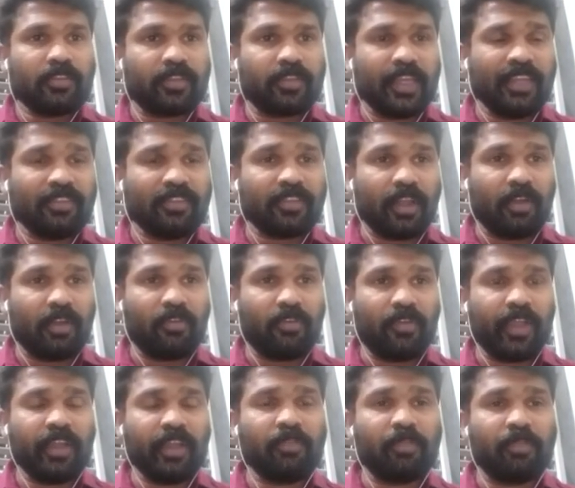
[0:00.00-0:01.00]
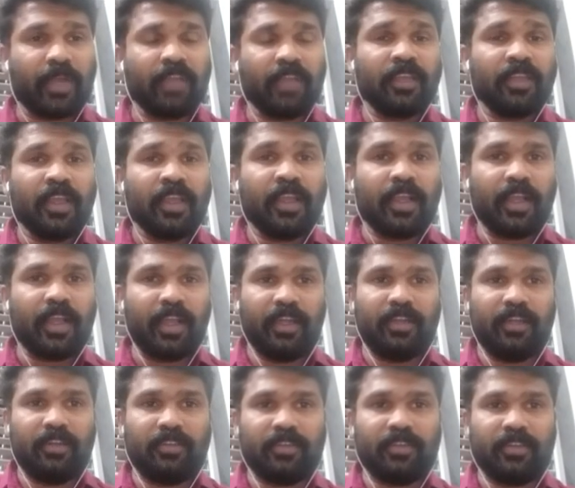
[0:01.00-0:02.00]
zinc sulfate plus
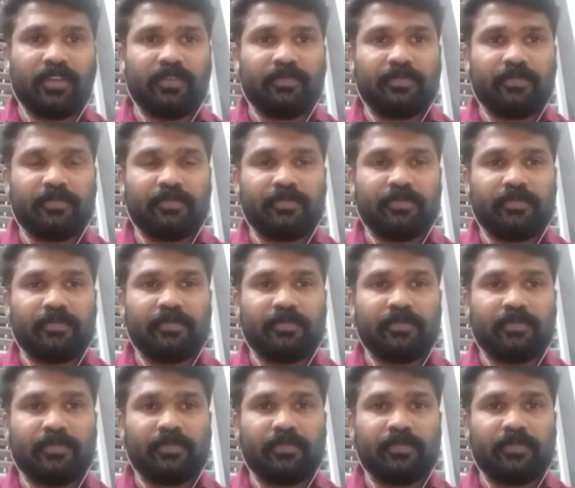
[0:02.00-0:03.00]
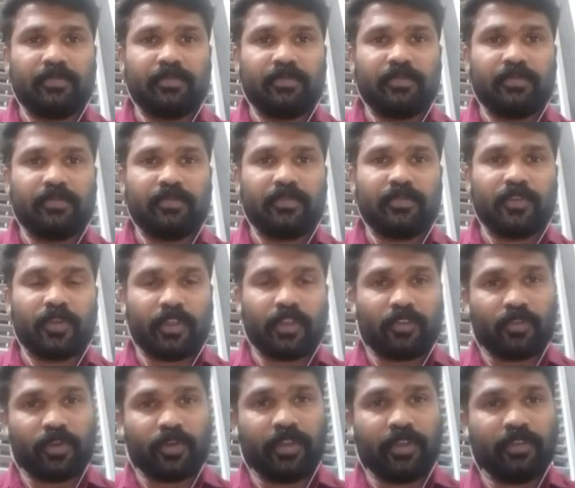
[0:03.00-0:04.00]
hydrogen. Okay,
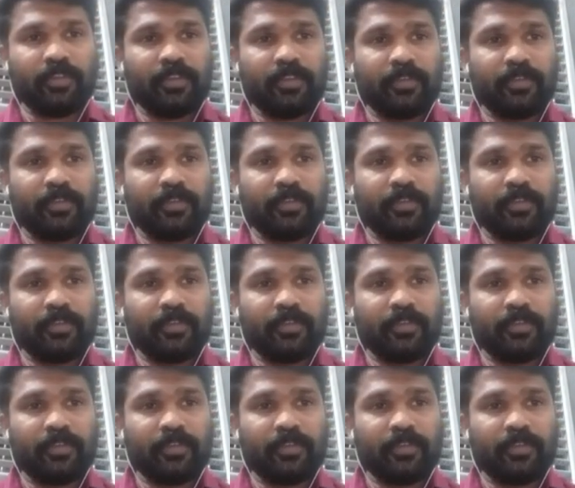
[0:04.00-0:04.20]
students.